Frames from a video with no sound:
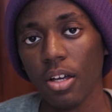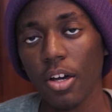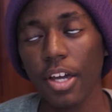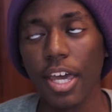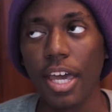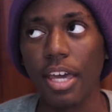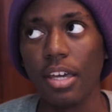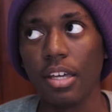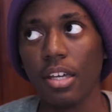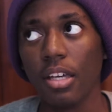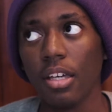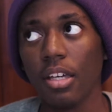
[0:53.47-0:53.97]

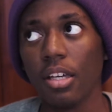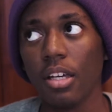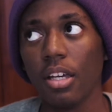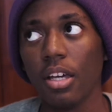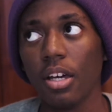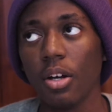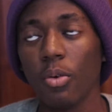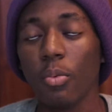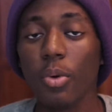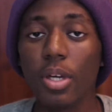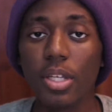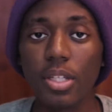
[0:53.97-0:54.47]
Okay,
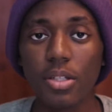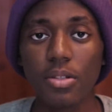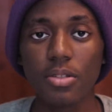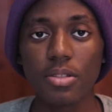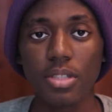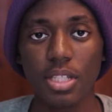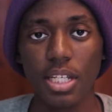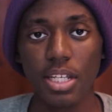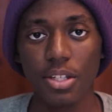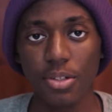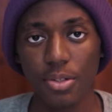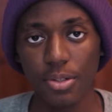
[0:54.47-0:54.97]
we
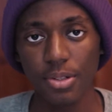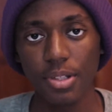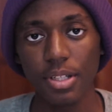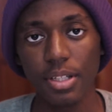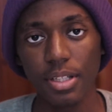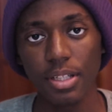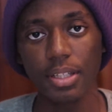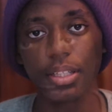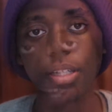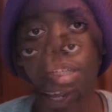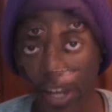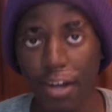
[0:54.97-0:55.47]
use
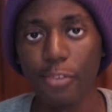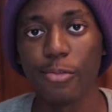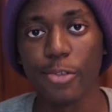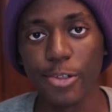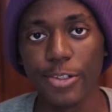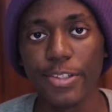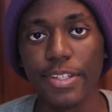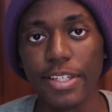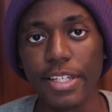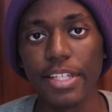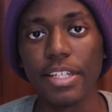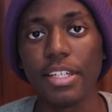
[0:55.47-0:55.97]
internet
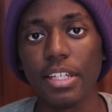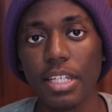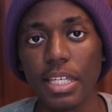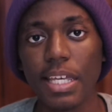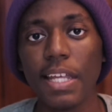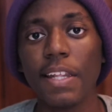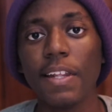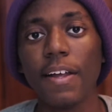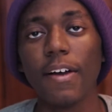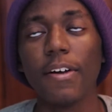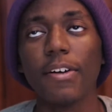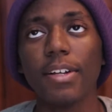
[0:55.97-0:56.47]
every day
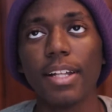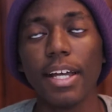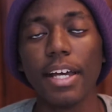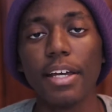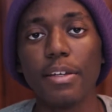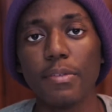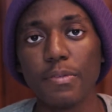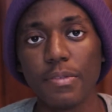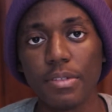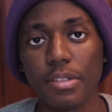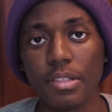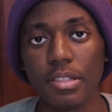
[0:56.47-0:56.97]
in our
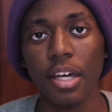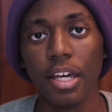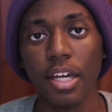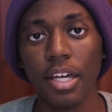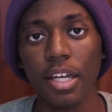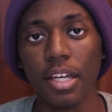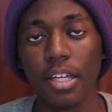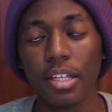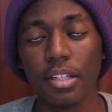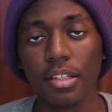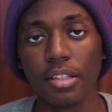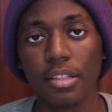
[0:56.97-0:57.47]
lives,
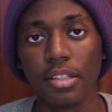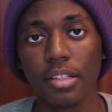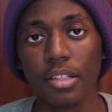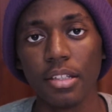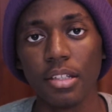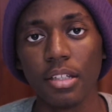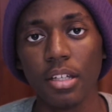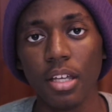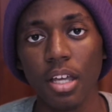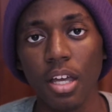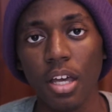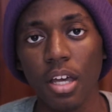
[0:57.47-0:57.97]
and
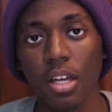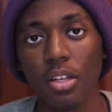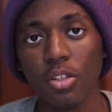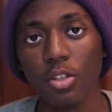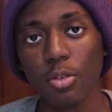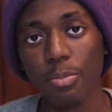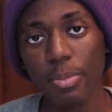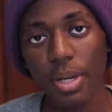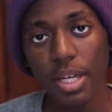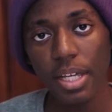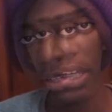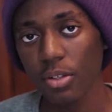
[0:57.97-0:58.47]

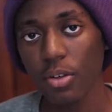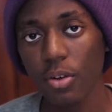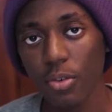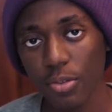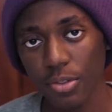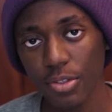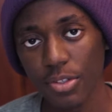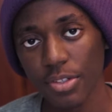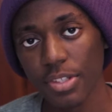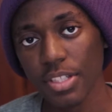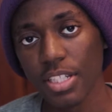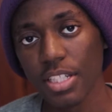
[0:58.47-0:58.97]
you may
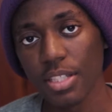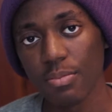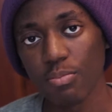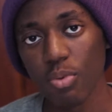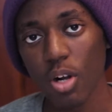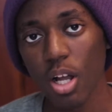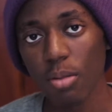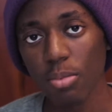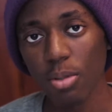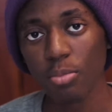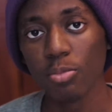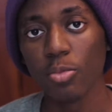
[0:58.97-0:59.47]
encounter this
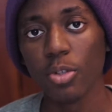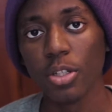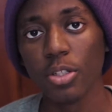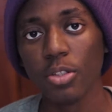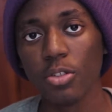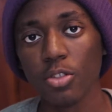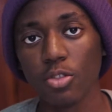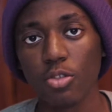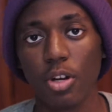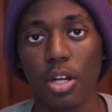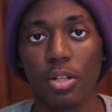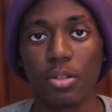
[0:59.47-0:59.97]
problem when
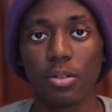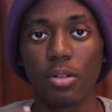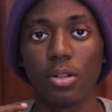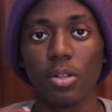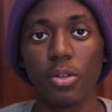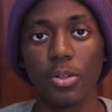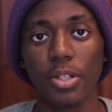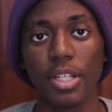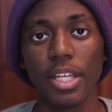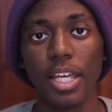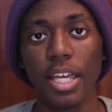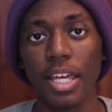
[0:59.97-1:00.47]
you try to
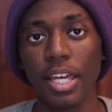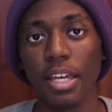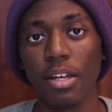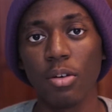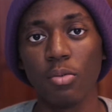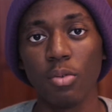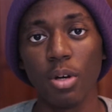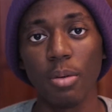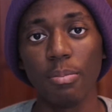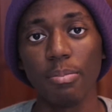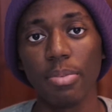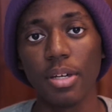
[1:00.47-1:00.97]
load a
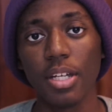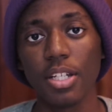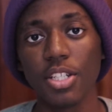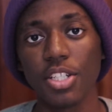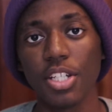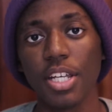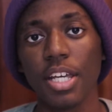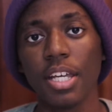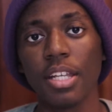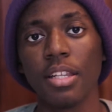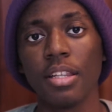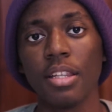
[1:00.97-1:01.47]
web
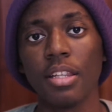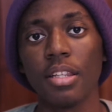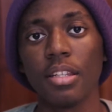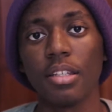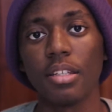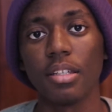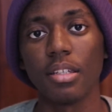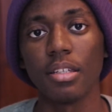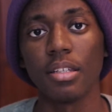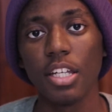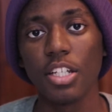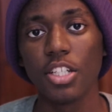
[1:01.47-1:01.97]
page
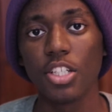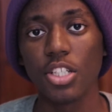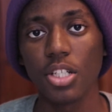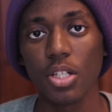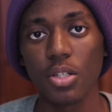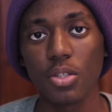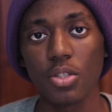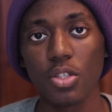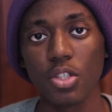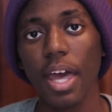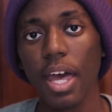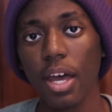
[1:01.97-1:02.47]
and it
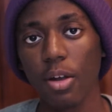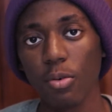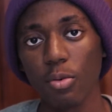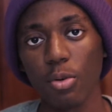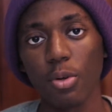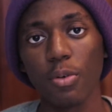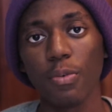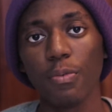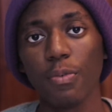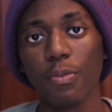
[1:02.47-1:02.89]
shows error